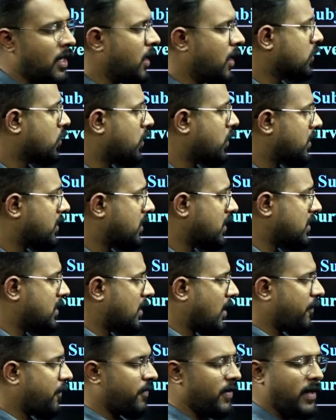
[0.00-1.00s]
So this is
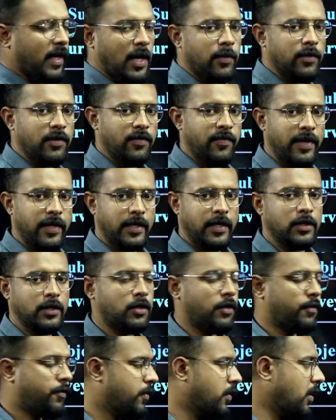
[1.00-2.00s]
roughly around the weightage
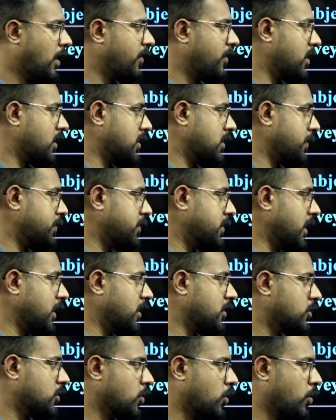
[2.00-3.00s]
of our
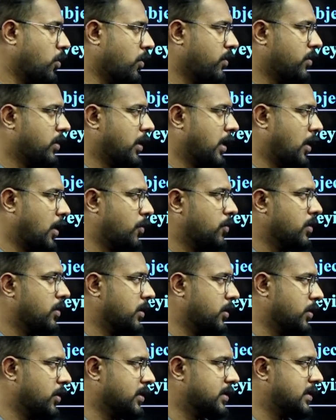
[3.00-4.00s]
subject. So around,
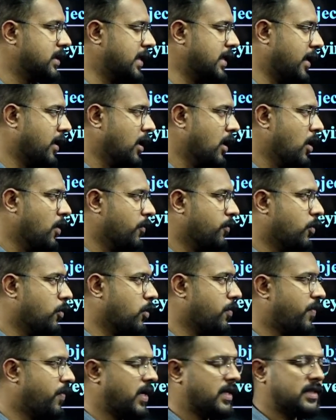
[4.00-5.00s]
you can see that
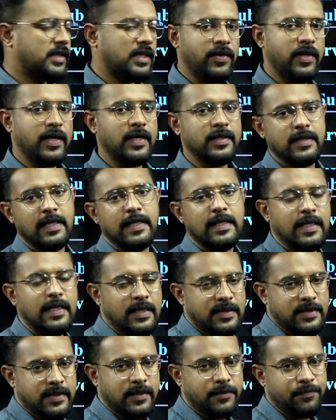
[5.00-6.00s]
4, 5, 7, it is
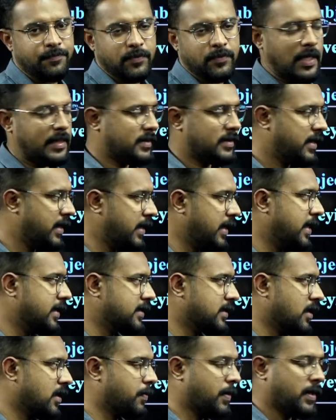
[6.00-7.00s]
increasing as the
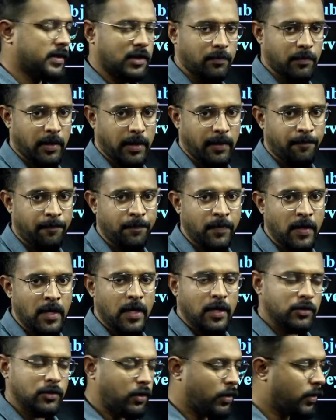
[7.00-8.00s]
years are passing by.
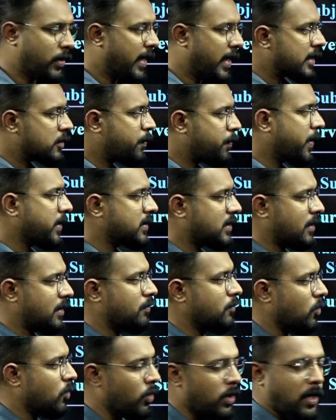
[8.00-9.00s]
So you can expect
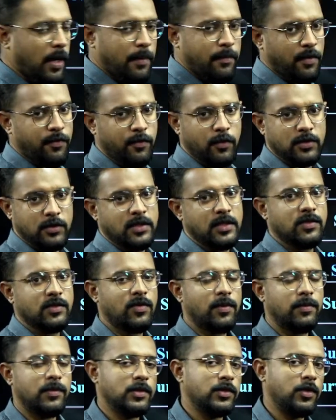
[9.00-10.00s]
some good number of questions
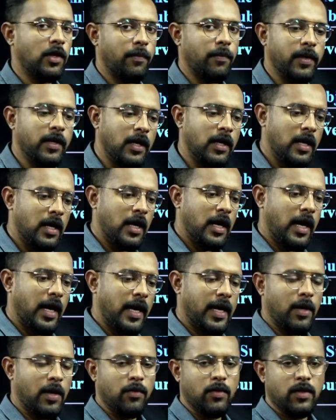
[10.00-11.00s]
from this topic.
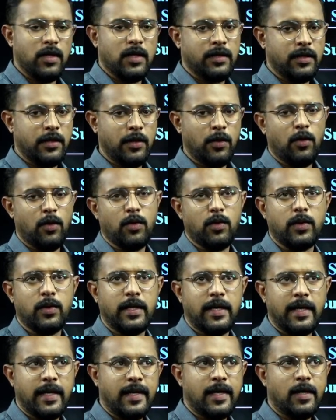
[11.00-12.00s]
Around you
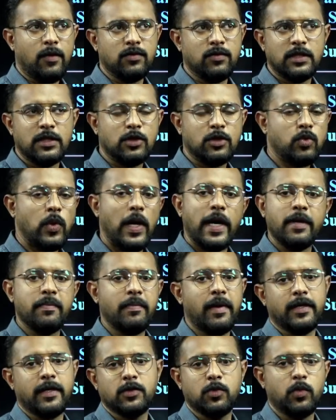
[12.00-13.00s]
can around 6 to 8
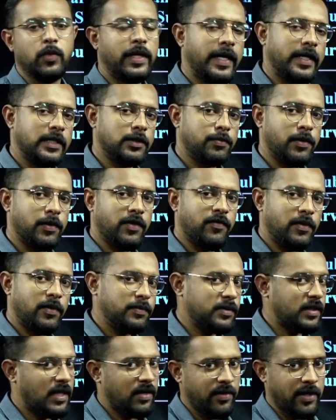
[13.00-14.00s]
marks you can expect from
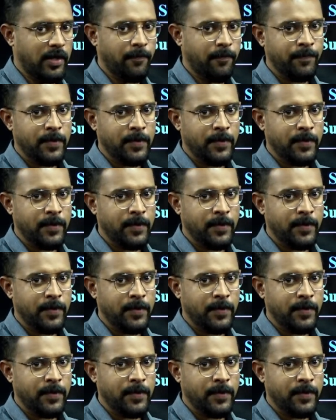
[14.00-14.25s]
survey.